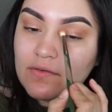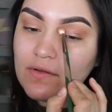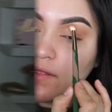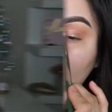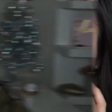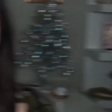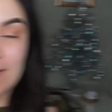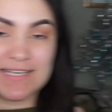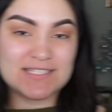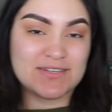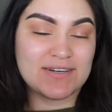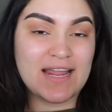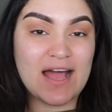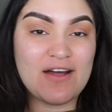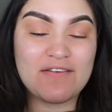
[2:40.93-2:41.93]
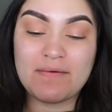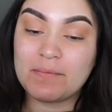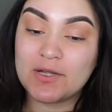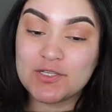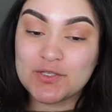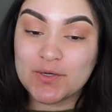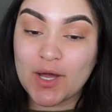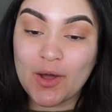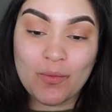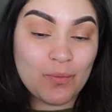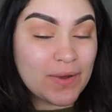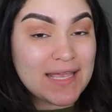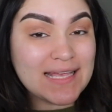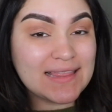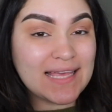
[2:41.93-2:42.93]
Alright guys, so now I'm gonna do a
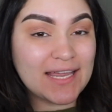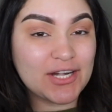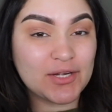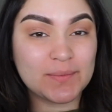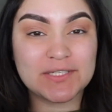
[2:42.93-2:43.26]
wing liner,